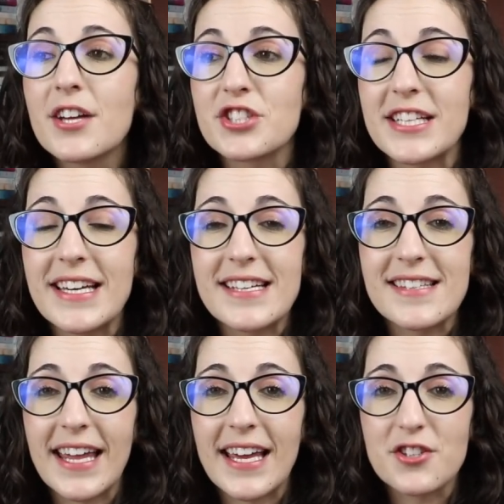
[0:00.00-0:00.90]
She
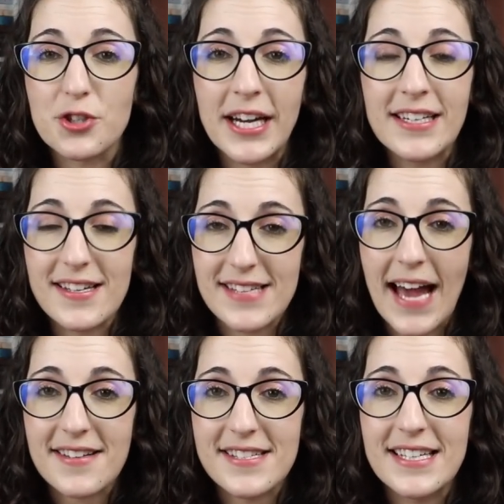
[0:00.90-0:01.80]
is like a trained
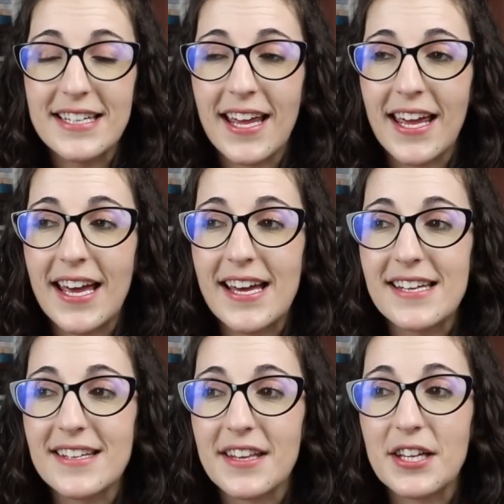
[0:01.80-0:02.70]
assassin,
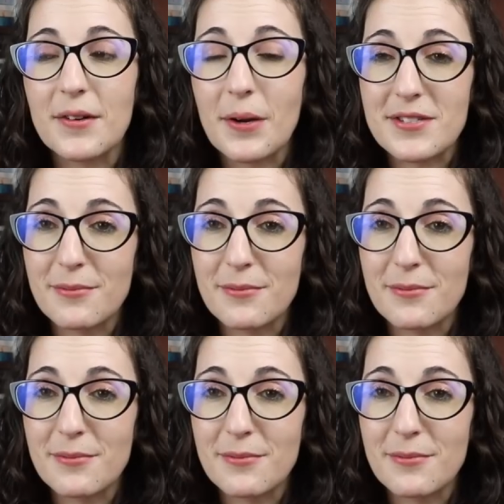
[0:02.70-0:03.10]
and the hero,